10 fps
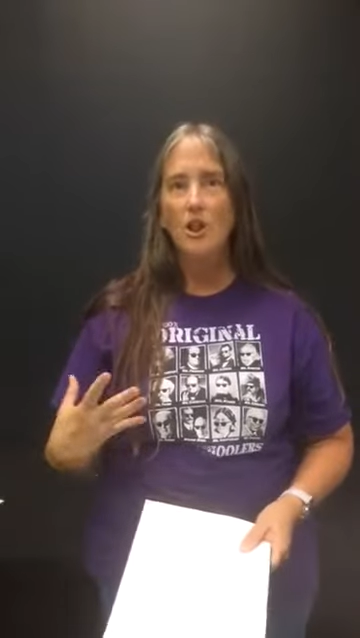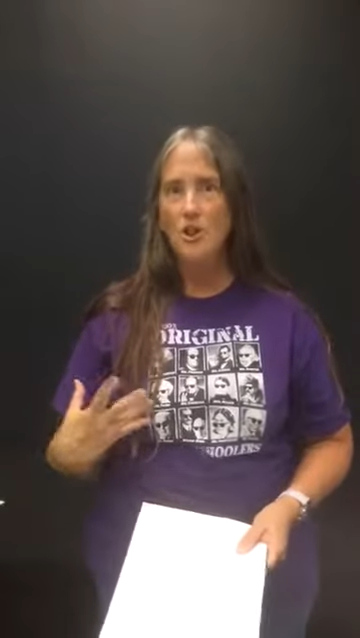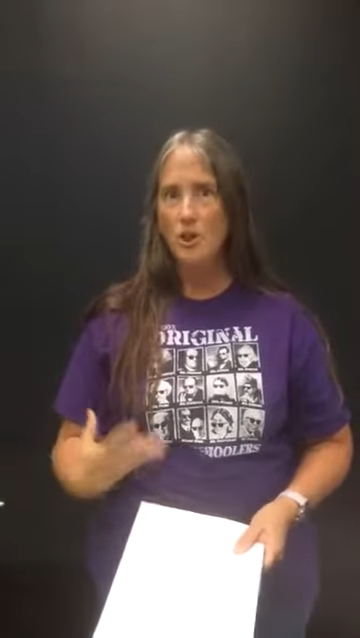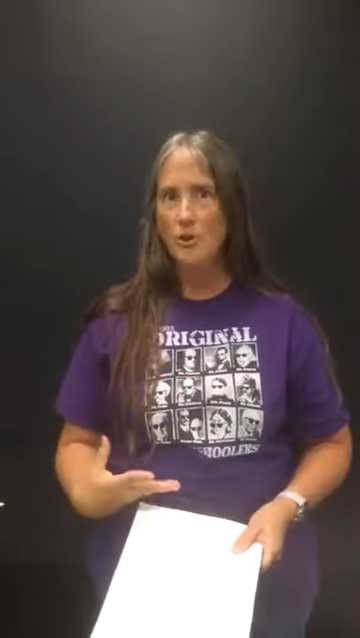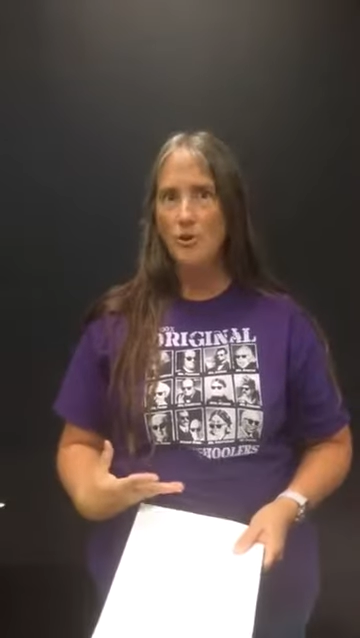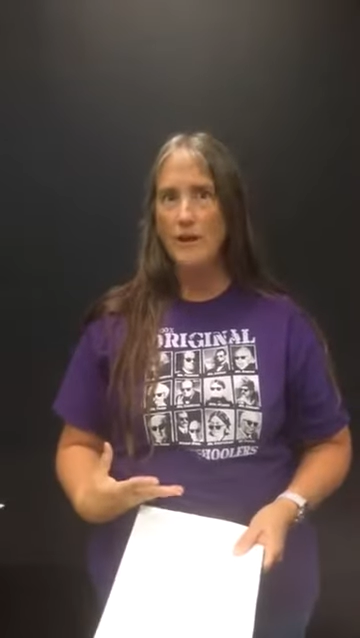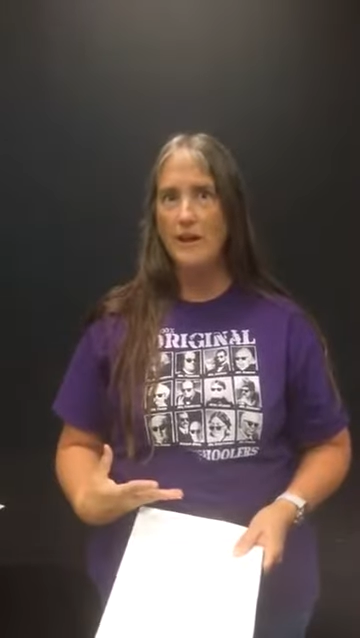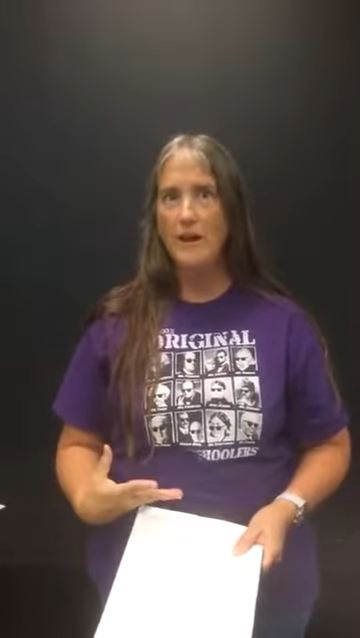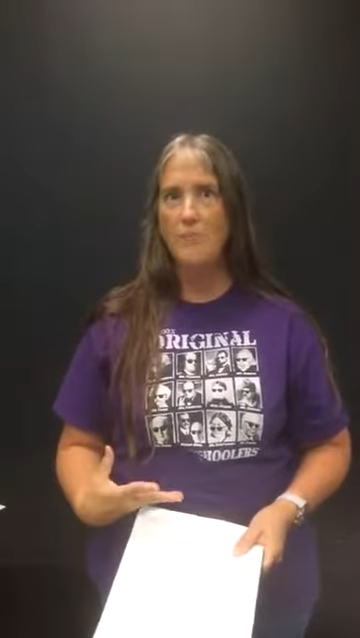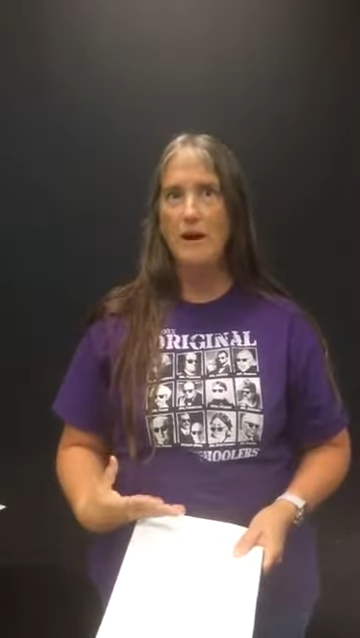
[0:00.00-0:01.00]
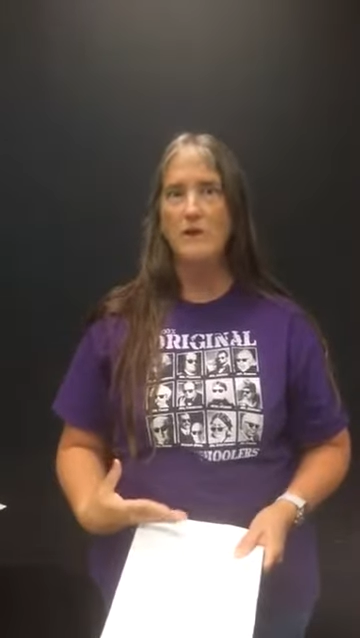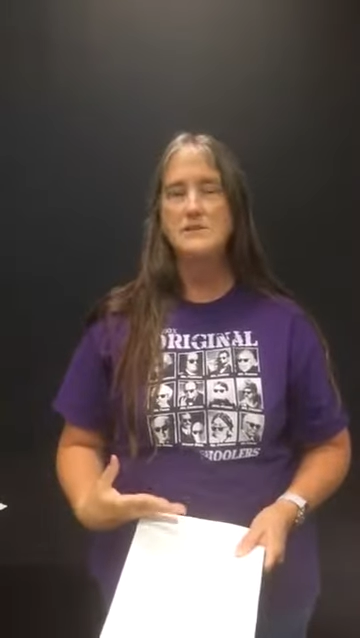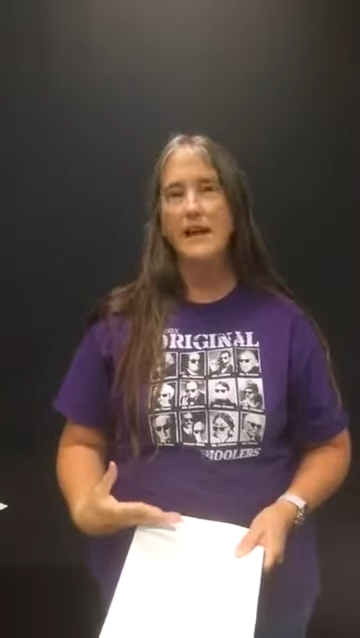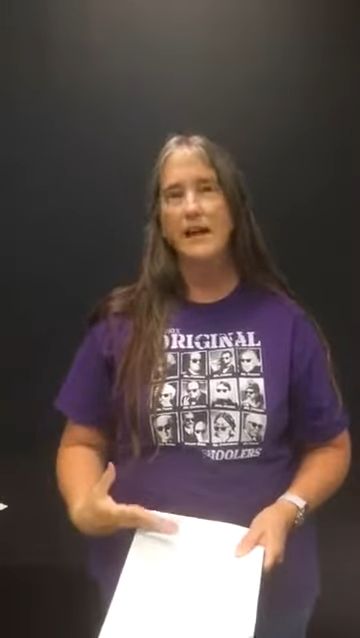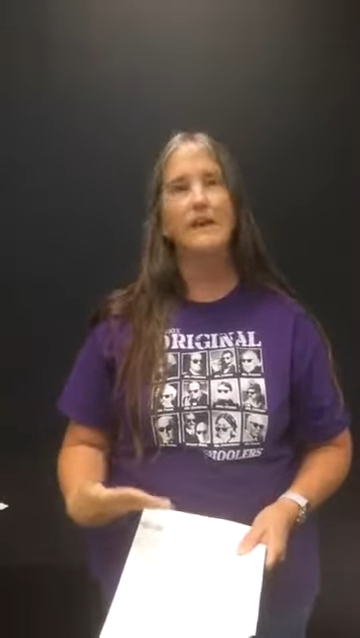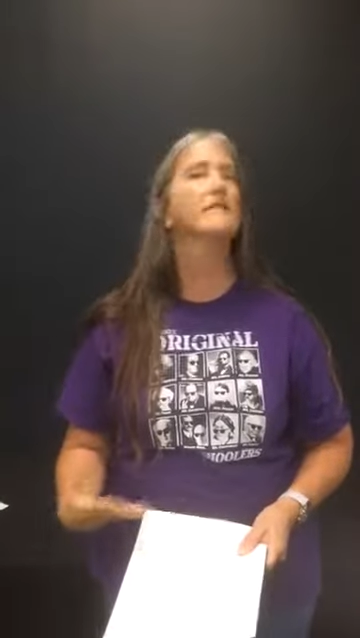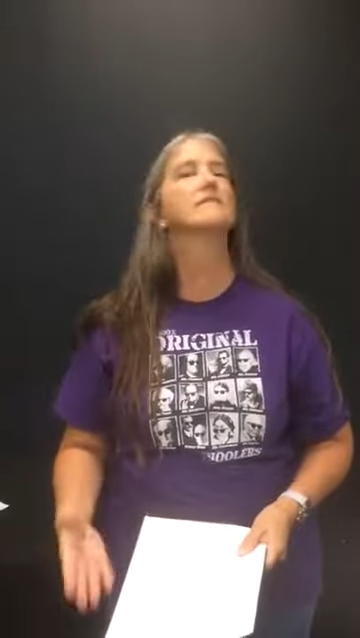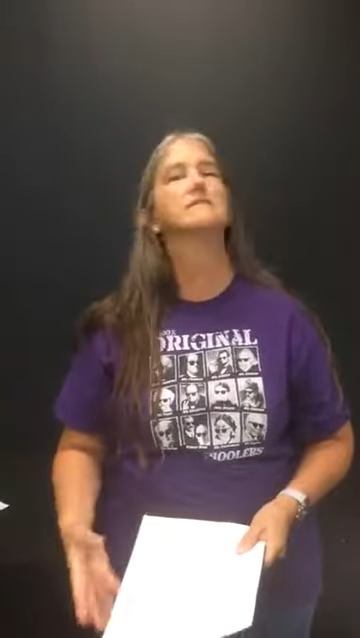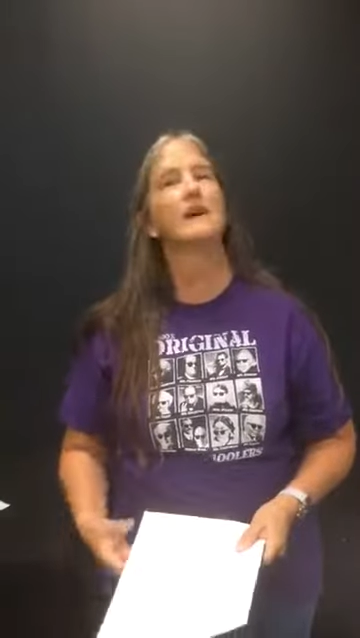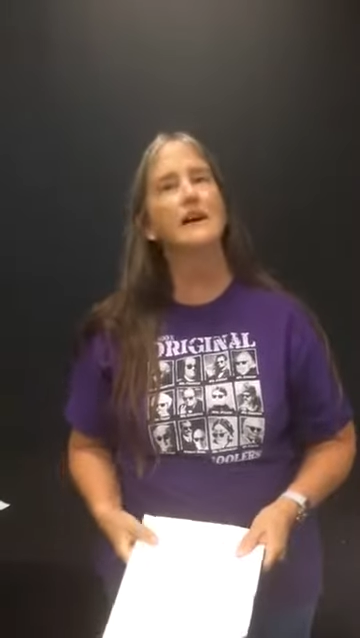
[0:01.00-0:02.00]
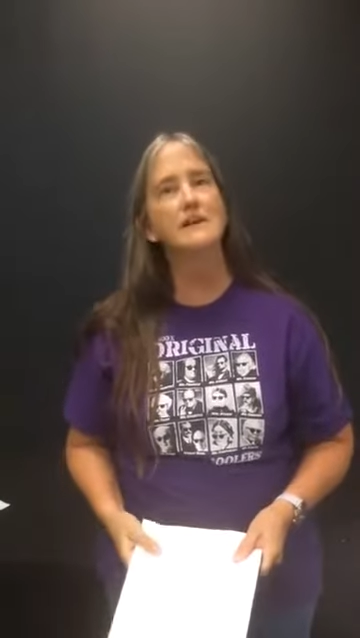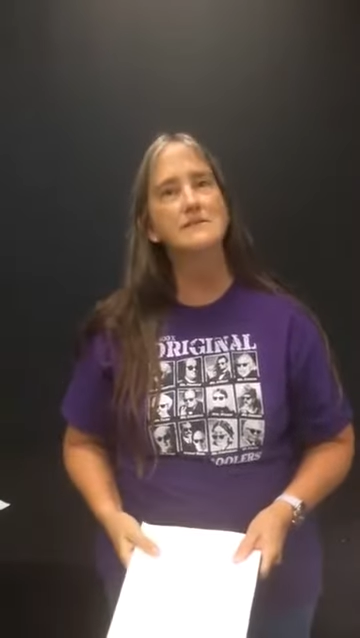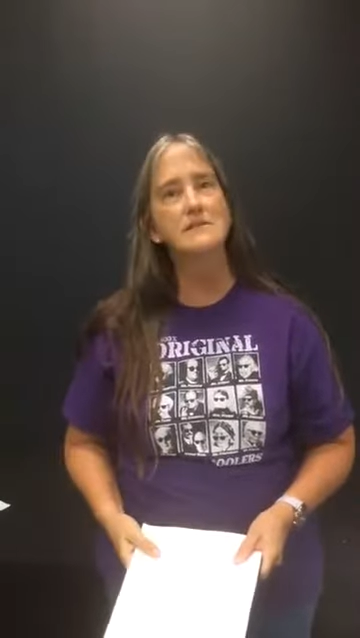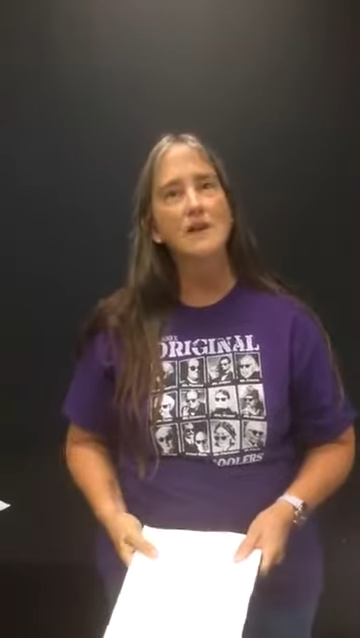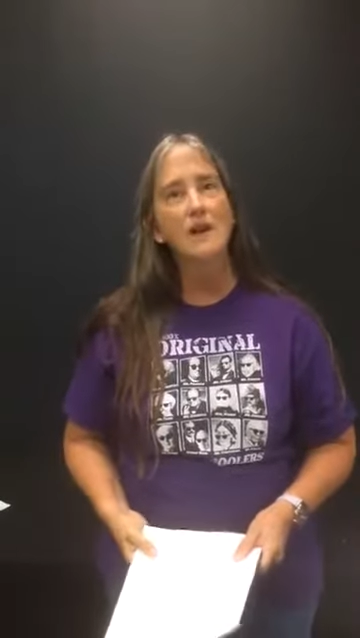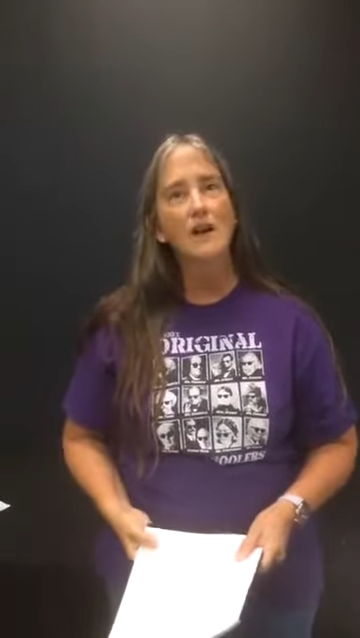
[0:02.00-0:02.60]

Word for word: learning about taking the test,